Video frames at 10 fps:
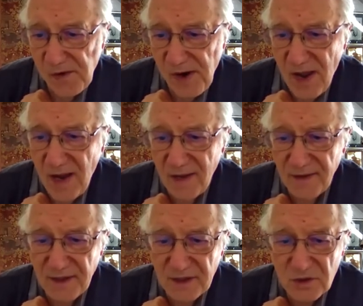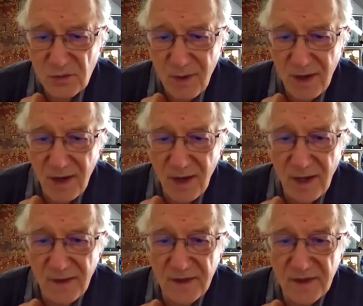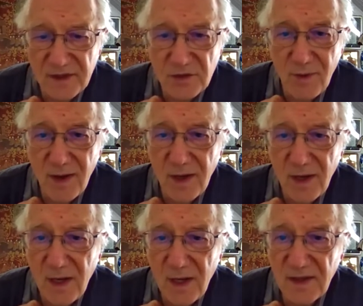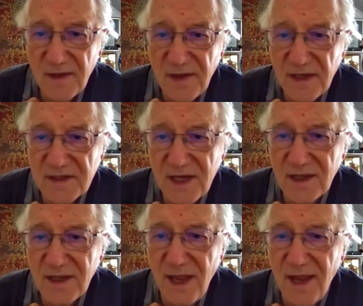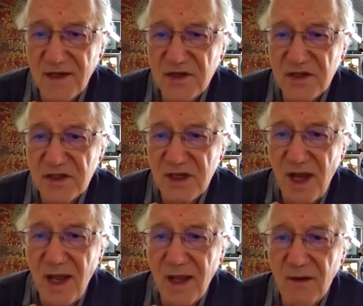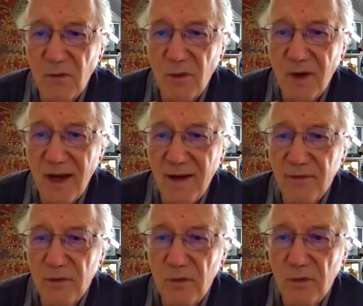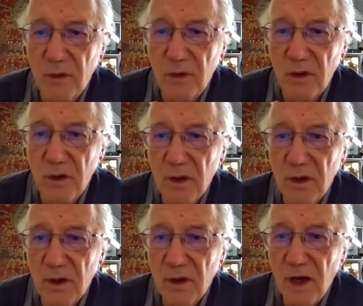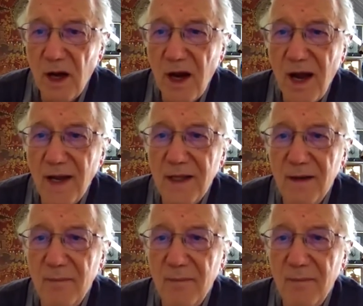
and this one and this one. These are the edges and we'll have to hide them